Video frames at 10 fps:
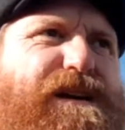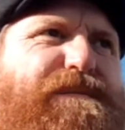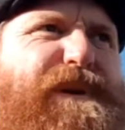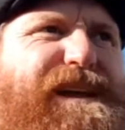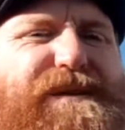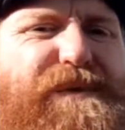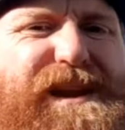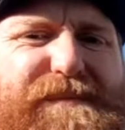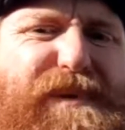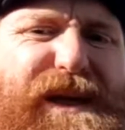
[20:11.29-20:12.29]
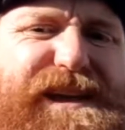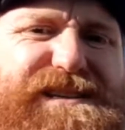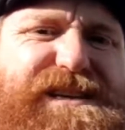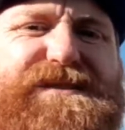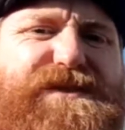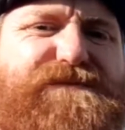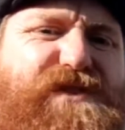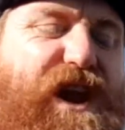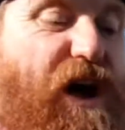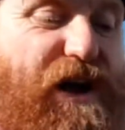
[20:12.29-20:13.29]
But, you know, we need players that you can
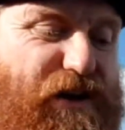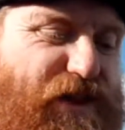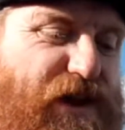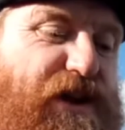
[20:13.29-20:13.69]
rely on